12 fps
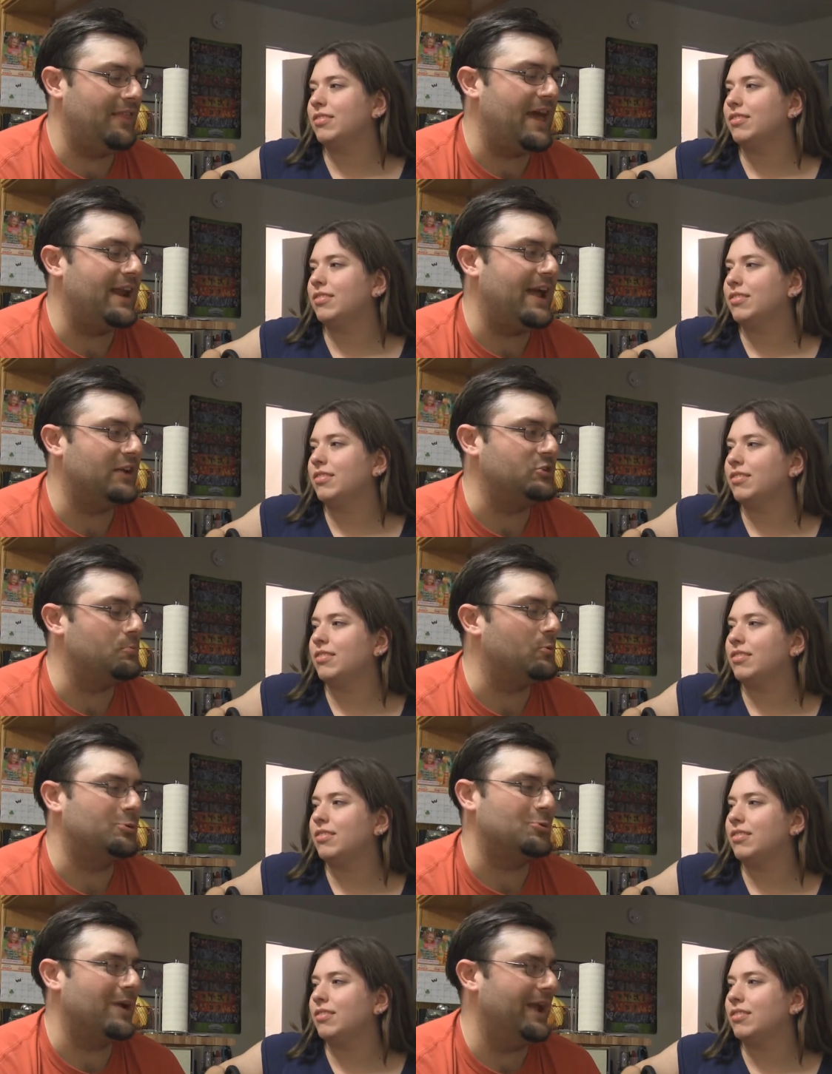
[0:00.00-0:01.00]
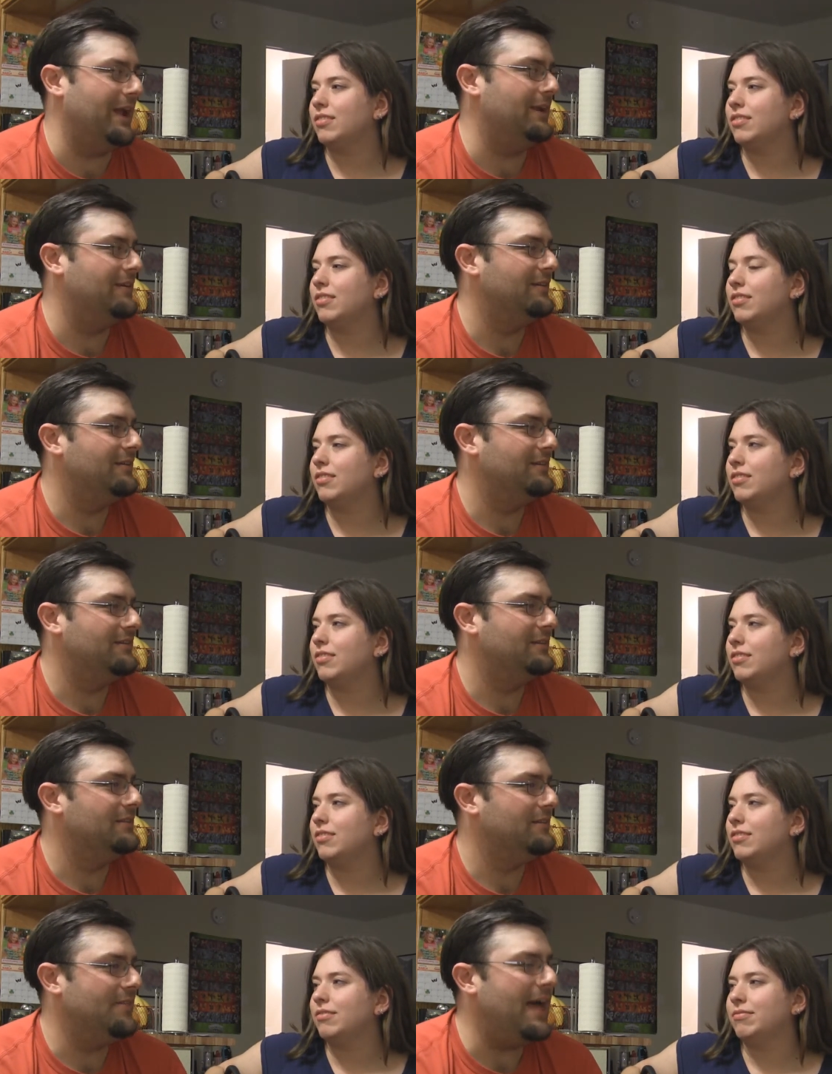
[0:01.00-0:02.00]
Speaker 1: that actor portrayed
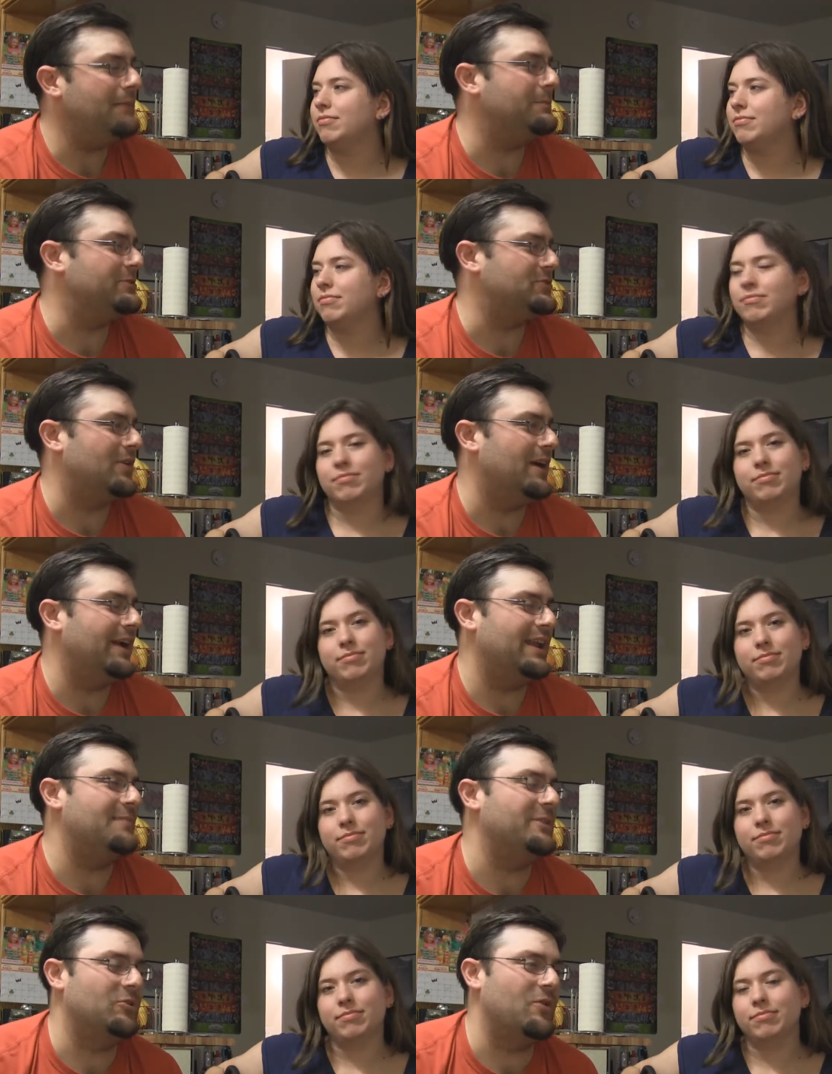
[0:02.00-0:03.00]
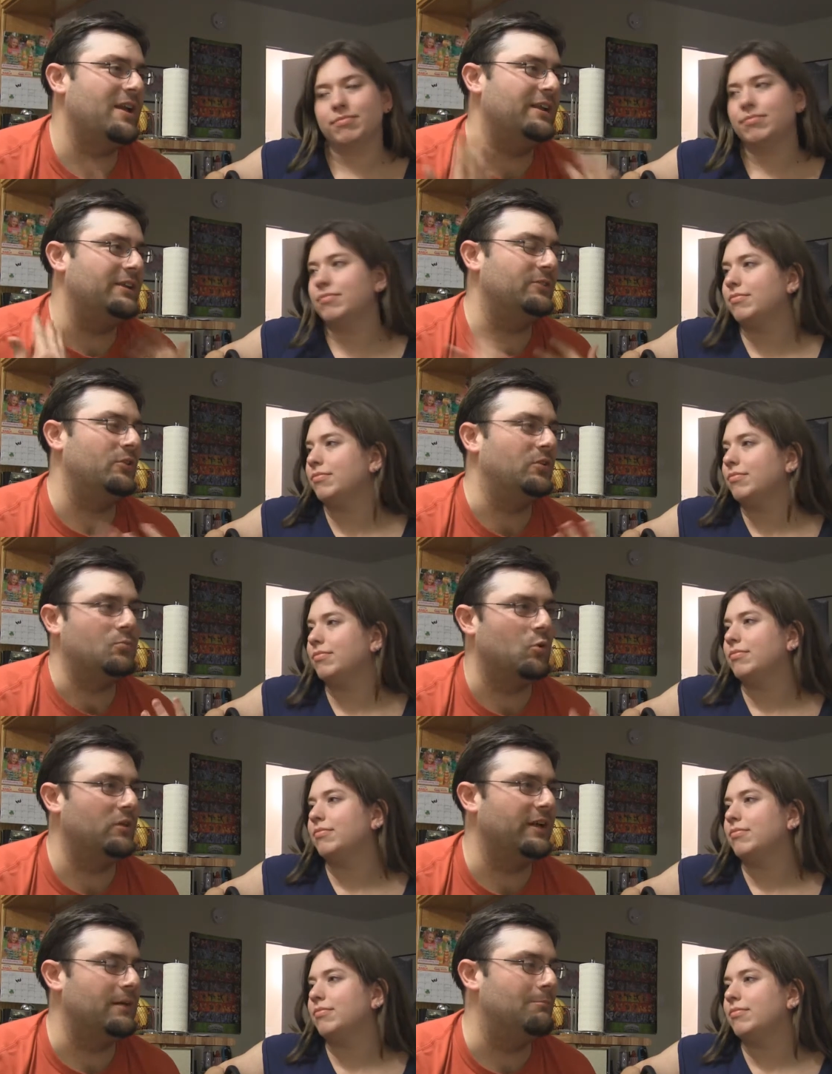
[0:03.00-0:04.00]
that Mr. Hyde. I mean, granted, he looked
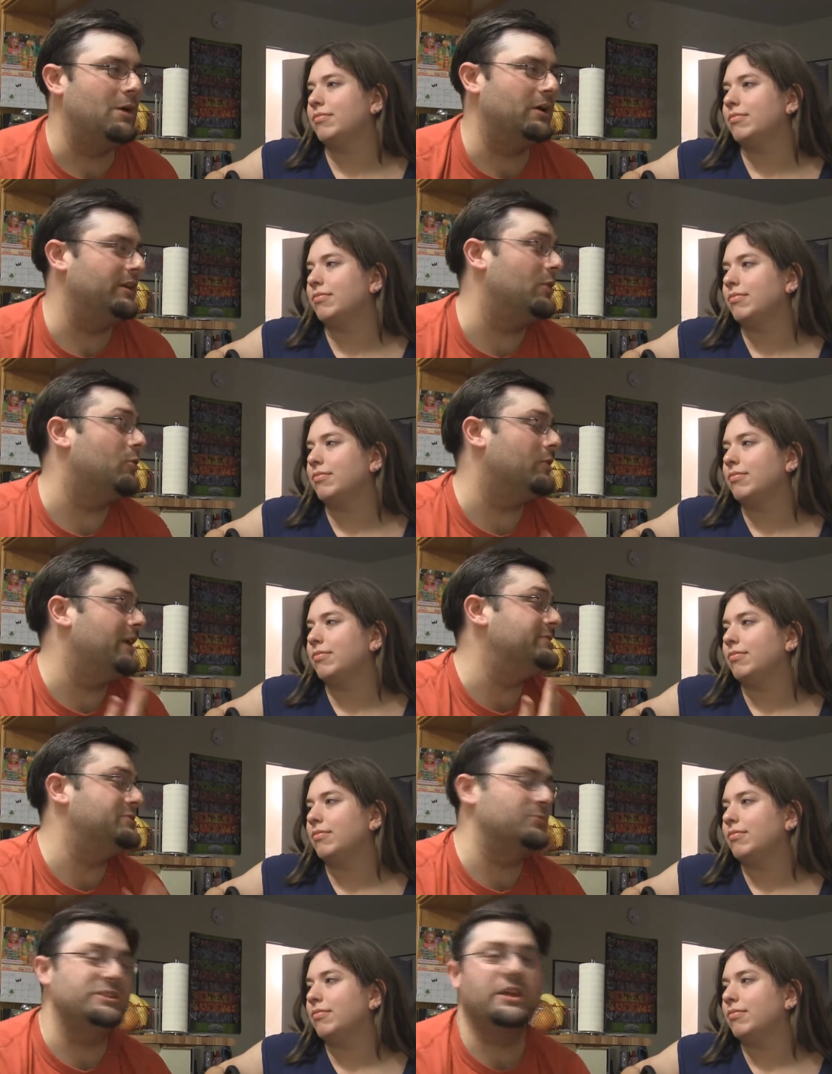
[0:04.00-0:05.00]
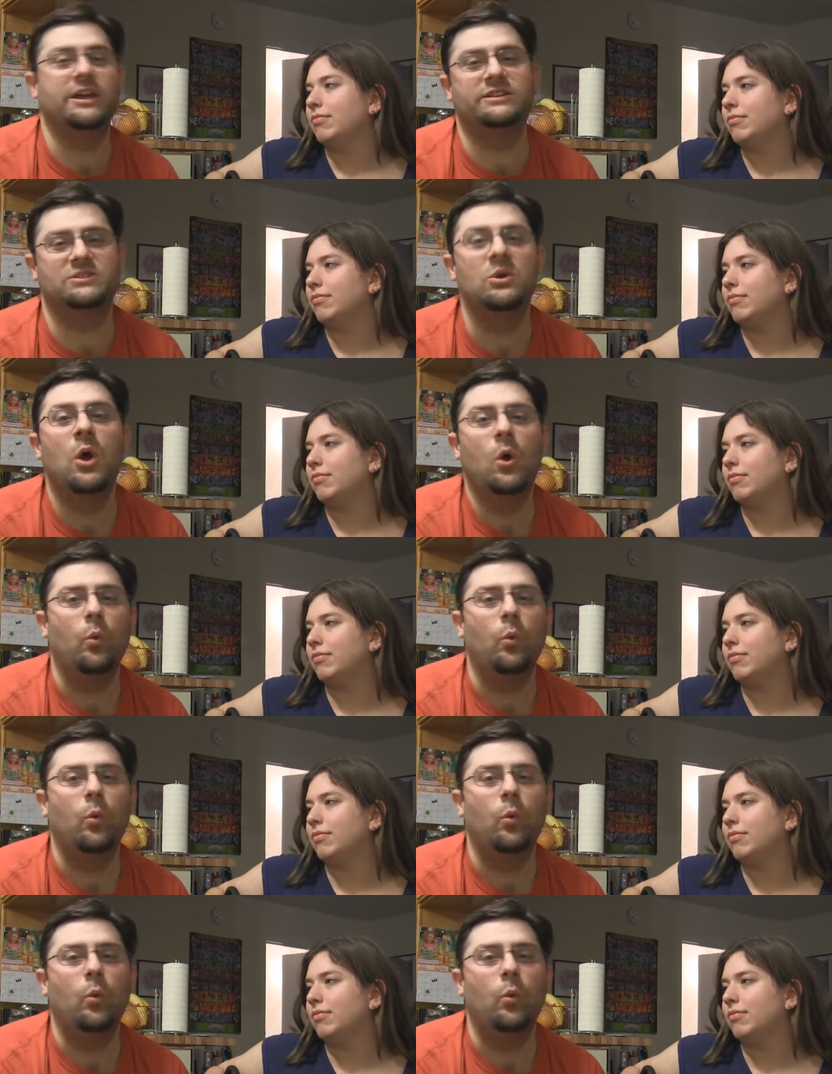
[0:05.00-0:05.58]
more like a monkey, or as we because